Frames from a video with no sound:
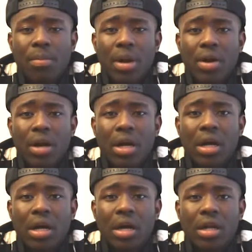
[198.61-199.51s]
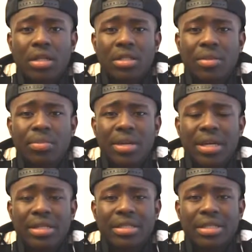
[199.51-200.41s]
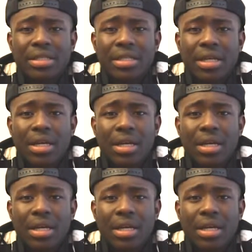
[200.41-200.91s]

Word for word: America to be just